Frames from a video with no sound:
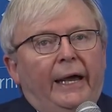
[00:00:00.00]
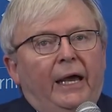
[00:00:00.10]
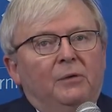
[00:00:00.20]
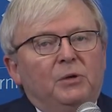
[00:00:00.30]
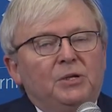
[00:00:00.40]

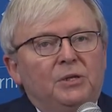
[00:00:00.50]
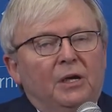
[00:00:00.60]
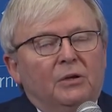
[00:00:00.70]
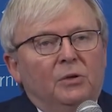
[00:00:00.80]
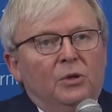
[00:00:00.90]
And we did
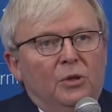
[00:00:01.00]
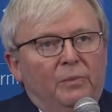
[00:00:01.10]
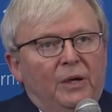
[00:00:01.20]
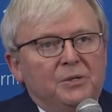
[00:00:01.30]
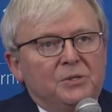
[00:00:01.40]
that all on the
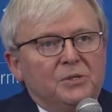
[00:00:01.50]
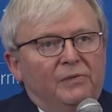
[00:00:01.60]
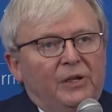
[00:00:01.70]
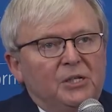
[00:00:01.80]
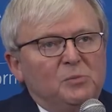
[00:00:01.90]
basis
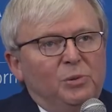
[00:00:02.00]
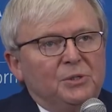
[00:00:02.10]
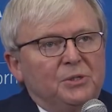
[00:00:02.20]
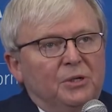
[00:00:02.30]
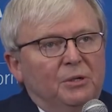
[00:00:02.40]
of an
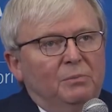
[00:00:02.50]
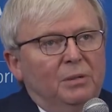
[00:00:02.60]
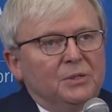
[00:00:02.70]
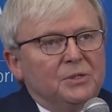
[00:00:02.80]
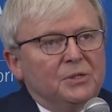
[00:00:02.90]
explicit and
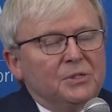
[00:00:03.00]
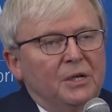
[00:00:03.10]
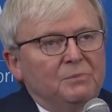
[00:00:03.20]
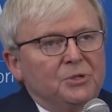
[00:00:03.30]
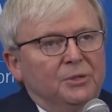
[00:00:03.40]
implicit
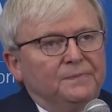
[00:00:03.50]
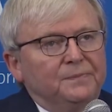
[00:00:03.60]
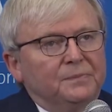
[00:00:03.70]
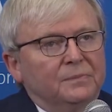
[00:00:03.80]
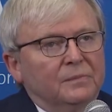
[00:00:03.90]

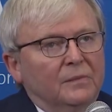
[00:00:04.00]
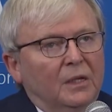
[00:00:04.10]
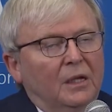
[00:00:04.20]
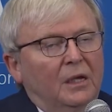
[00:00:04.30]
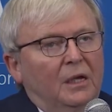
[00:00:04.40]
assumption
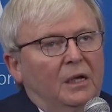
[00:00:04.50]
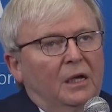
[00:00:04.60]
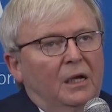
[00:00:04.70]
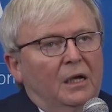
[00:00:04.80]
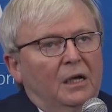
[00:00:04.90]

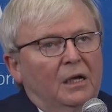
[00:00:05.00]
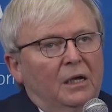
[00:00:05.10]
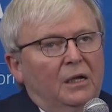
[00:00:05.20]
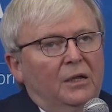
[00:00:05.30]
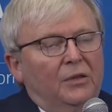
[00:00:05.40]

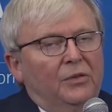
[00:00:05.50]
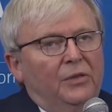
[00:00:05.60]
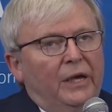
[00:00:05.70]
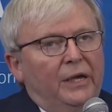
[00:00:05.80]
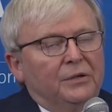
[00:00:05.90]

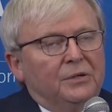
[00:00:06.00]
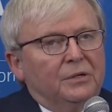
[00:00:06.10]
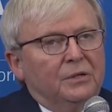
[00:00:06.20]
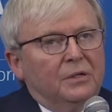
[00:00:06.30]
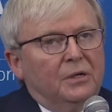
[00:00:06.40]
that
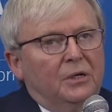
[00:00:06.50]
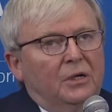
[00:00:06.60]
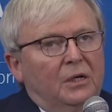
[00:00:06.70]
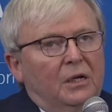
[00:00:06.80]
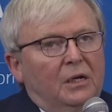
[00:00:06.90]

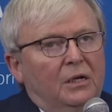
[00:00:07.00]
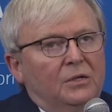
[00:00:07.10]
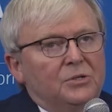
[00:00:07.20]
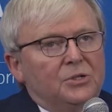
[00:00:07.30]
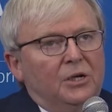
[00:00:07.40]

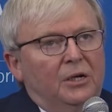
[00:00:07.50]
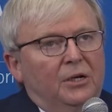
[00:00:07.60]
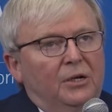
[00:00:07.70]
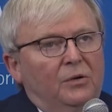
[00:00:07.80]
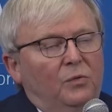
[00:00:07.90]

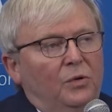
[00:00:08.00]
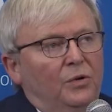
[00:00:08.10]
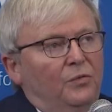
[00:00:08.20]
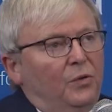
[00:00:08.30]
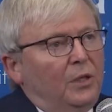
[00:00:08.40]
China
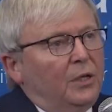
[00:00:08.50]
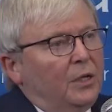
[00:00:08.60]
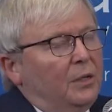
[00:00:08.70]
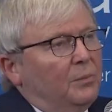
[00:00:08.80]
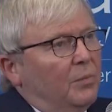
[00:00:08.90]
would
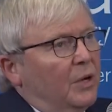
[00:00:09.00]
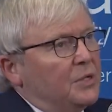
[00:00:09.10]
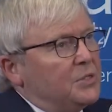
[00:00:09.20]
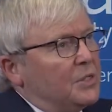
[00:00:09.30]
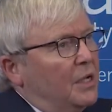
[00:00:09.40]
fully
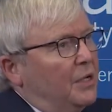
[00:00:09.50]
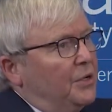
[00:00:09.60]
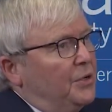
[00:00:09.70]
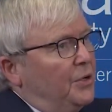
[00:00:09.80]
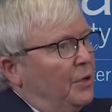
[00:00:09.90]
embrace and
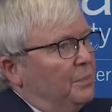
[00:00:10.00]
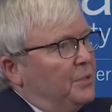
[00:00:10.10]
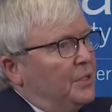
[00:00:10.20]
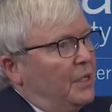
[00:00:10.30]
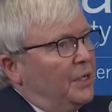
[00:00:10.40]

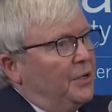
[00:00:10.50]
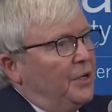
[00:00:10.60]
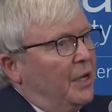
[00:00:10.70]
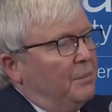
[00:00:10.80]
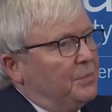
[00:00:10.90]
adopt and
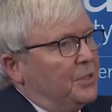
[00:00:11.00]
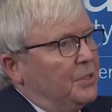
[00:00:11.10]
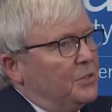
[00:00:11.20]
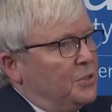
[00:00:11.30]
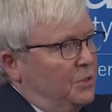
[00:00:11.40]

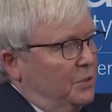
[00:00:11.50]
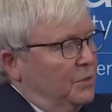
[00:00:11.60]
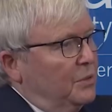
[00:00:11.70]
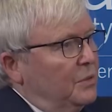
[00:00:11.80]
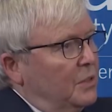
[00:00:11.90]
adapt
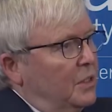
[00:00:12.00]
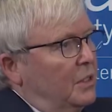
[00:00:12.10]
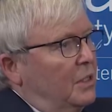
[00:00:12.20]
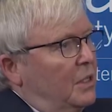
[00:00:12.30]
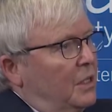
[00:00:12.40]
to
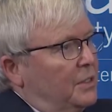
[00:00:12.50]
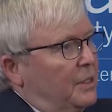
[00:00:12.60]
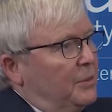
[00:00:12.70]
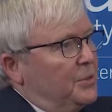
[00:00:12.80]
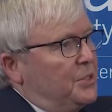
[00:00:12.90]

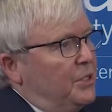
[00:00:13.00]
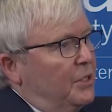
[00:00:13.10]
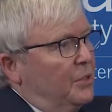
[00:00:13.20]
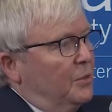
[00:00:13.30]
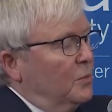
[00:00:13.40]

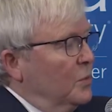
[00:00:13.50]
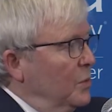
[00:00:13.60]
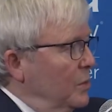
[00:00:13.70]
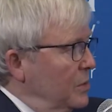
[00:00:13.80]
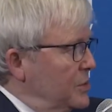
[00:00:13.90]
WTO
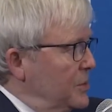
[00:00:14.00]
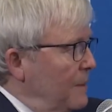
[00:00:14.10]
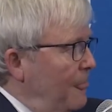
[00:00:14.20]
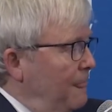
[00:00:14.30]
rules.